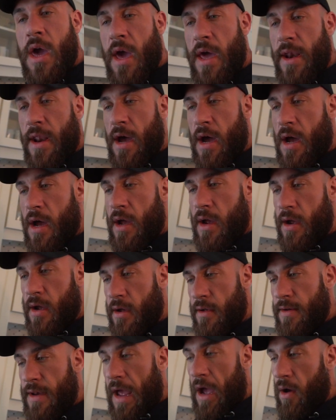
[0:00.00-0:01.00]
and,
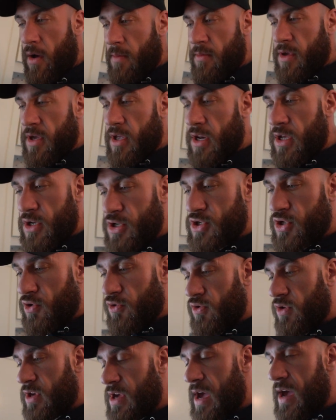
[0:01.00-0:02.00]
uh, now I'm gonna show
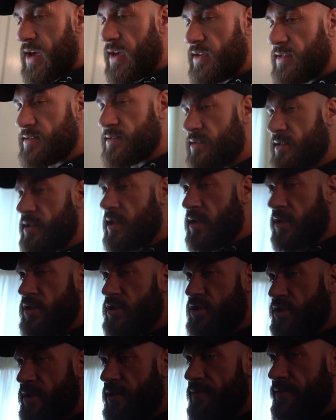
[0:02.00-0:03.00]
you guys the
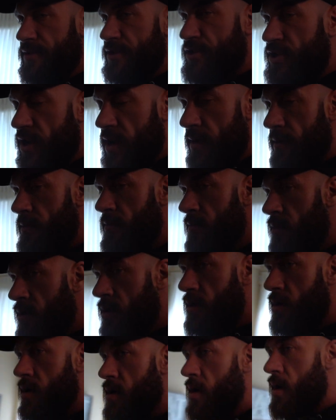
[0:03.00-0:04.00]
gym
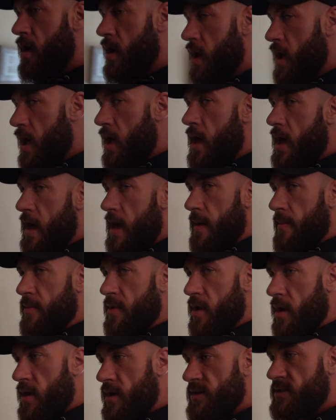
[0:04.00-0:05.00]
I'm
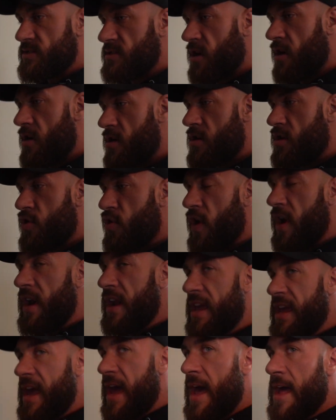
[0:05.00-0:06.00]
gonna start
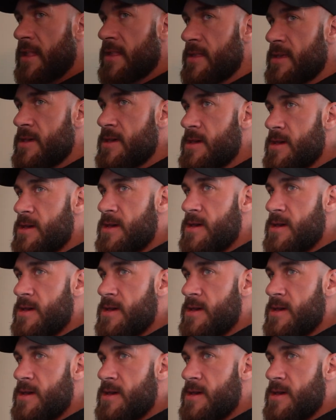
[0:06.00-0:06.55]
training at